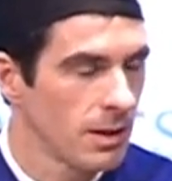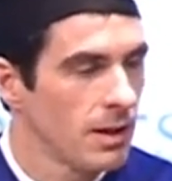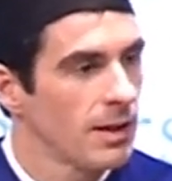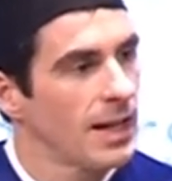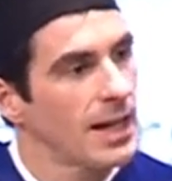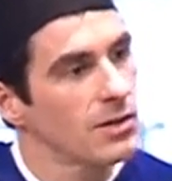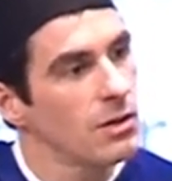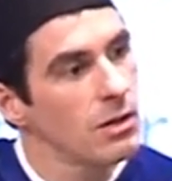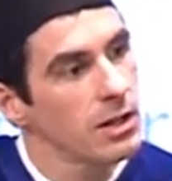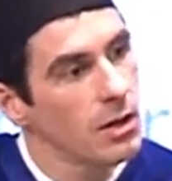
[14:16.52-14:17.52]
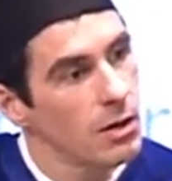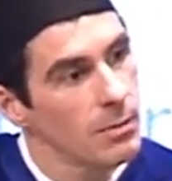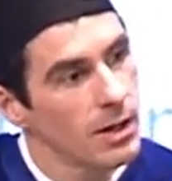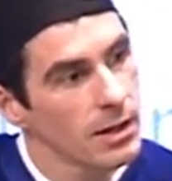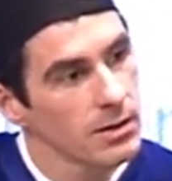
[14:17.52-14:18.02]
That has all the
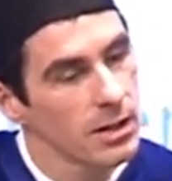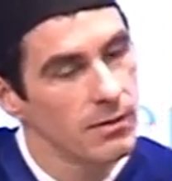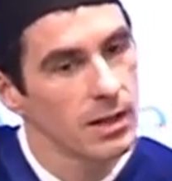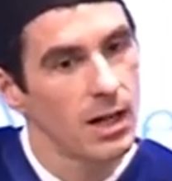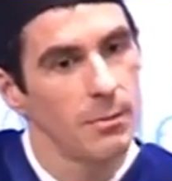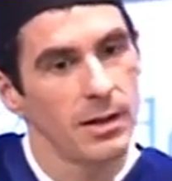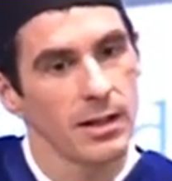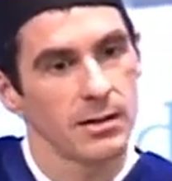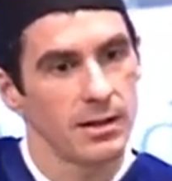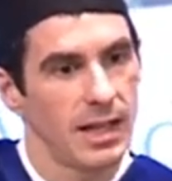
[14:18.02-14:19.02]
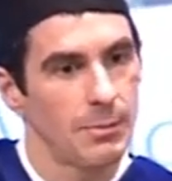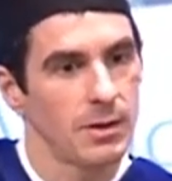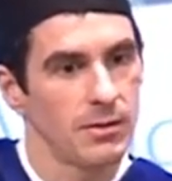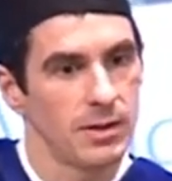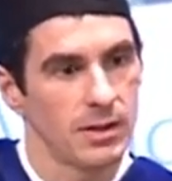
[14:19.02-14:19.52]
hallmarks of a complex
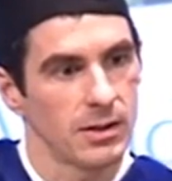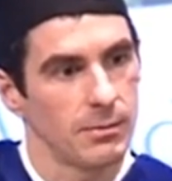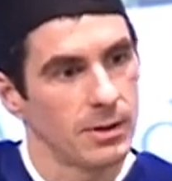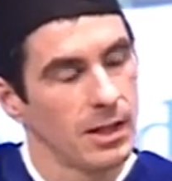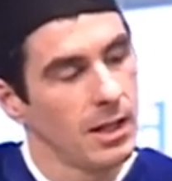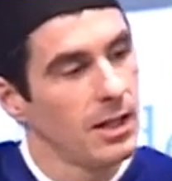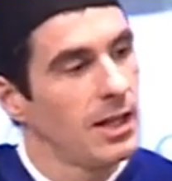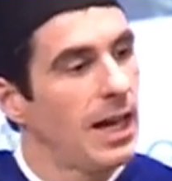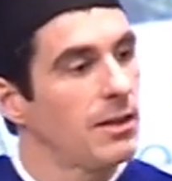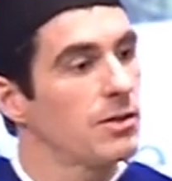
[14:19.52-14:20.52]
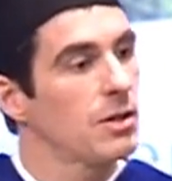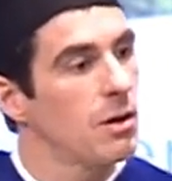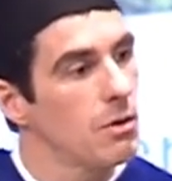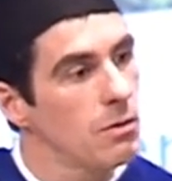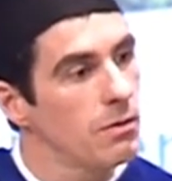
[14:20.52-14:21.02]
adaptive system. And there's a
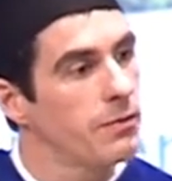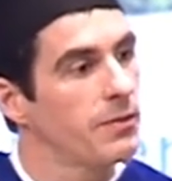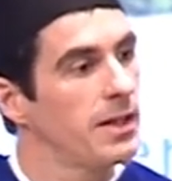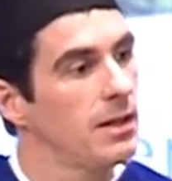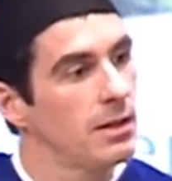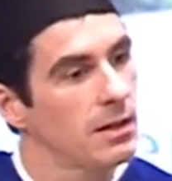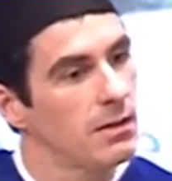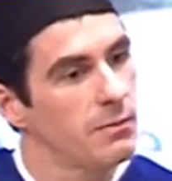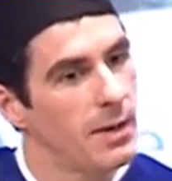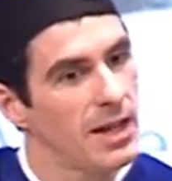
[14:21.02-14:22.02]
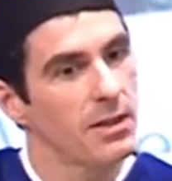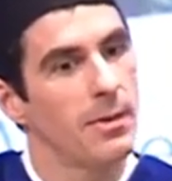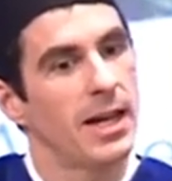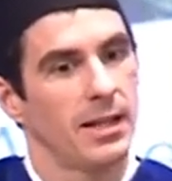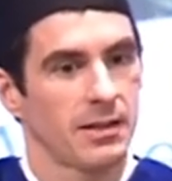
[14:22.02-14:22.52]
whole field of
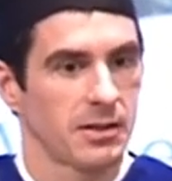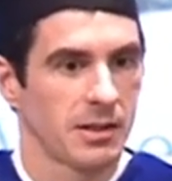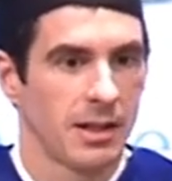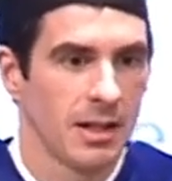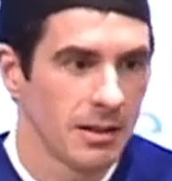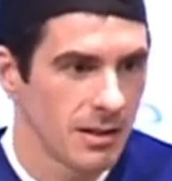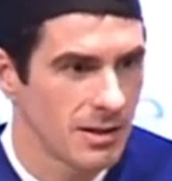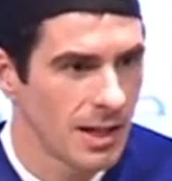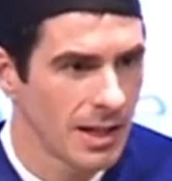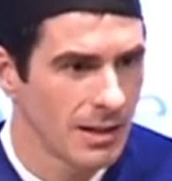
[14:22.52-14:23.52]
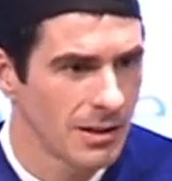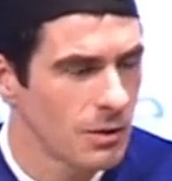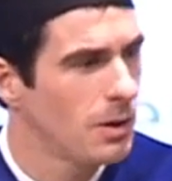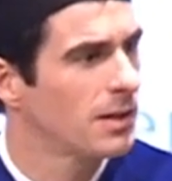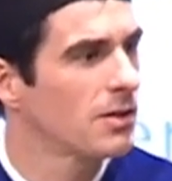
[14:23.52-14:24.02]
mathematics designed
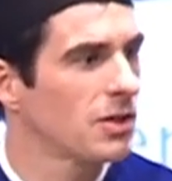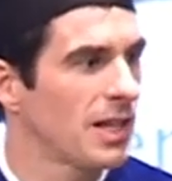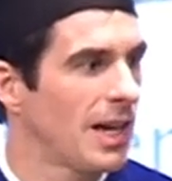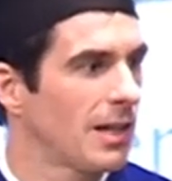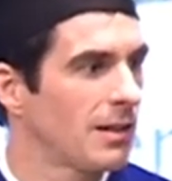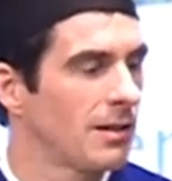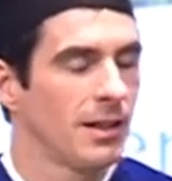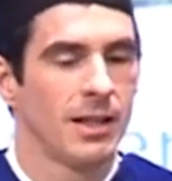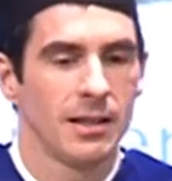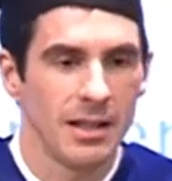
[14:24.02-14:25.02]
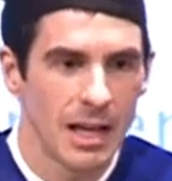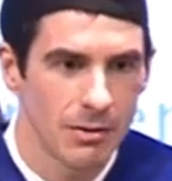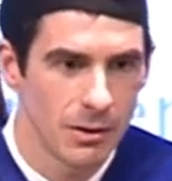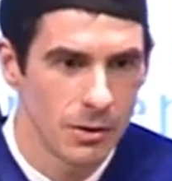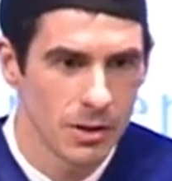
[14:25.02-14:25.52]
to understand the
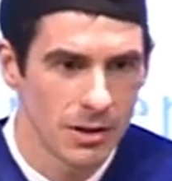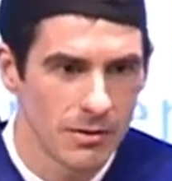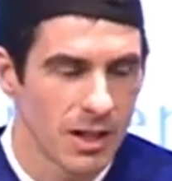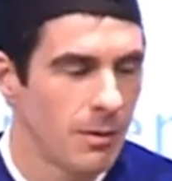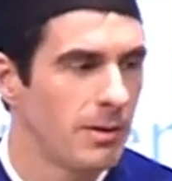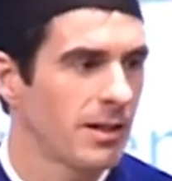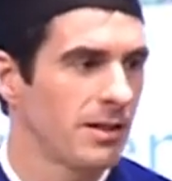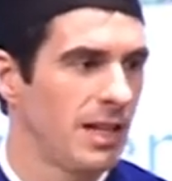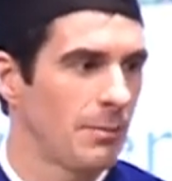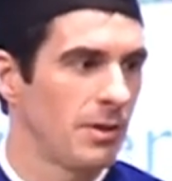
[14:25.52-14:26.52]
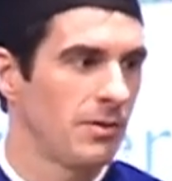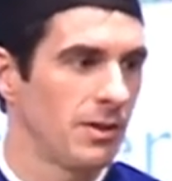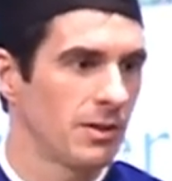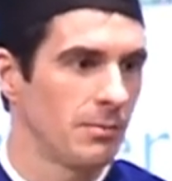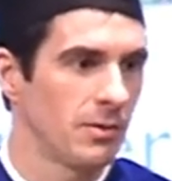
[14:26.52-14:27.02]
evolution of complex adaptive
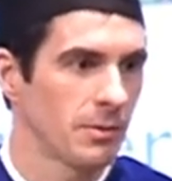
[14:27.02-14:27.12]
systems.